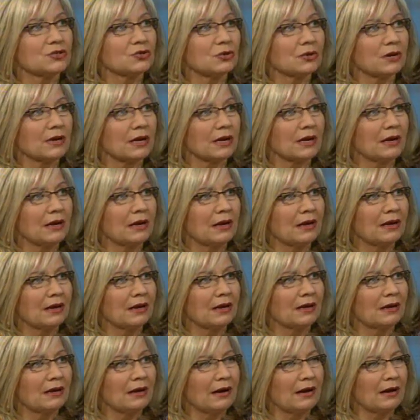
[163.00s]
story.
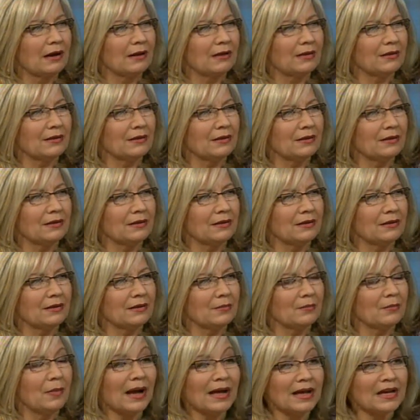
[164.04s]

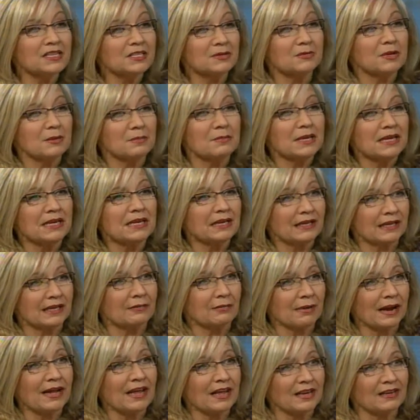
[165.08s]
My husband
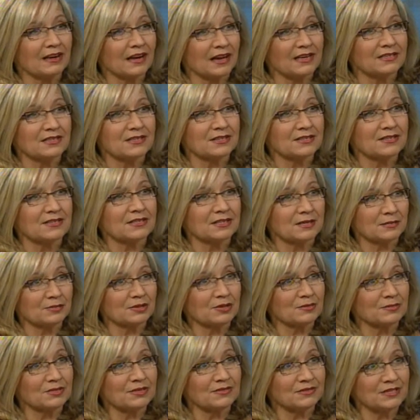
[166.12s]
immediately recognized the
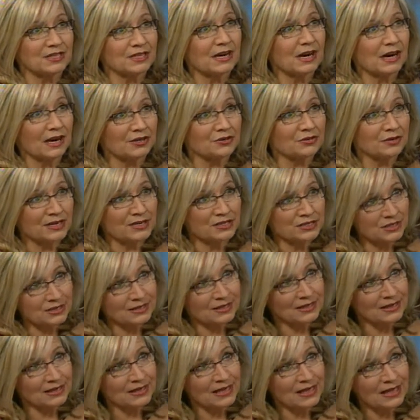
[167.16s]
symptoms of
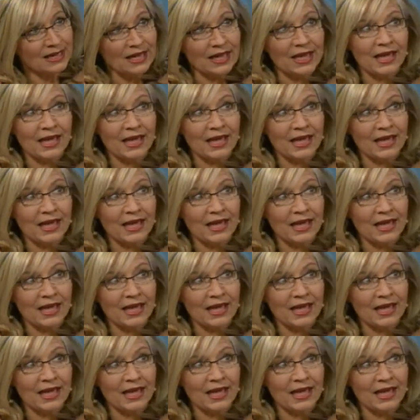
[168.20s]
dehydration.